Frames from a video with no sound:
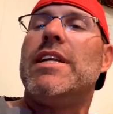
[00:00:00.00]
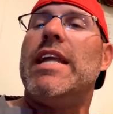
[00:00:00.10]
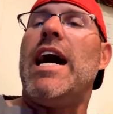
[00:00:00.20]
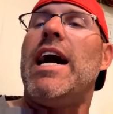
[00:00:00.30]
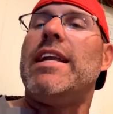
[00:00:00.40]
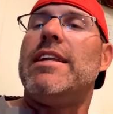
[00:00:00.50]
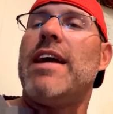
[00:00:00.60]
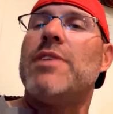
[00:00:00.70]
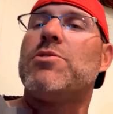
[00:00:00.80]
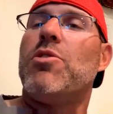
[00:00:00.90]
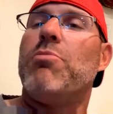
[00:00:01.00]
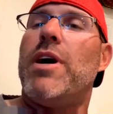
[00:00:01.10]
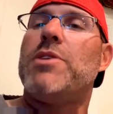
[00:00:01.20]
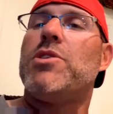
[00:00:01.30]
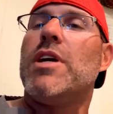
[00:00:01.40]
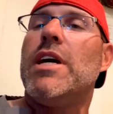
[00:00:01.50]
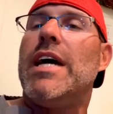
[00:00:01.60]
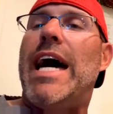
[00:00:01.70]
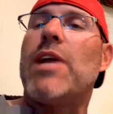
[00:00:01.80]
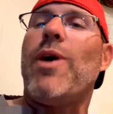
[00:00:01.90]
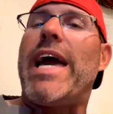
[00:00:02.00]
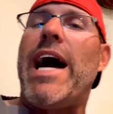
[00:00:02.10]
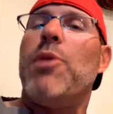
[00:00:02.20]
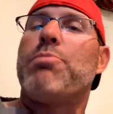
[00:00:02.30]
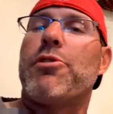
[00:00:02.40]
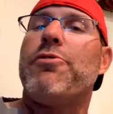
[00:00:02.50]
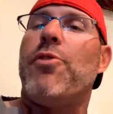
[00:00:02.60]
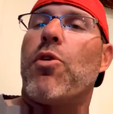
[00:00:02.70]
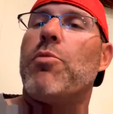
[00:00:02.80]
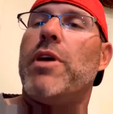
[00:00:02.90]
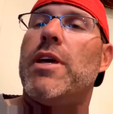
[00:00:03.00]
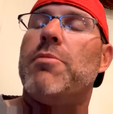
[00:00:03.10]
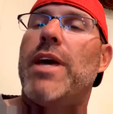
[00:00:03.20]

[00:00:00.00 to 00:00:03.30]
Not so much how do I outperform him?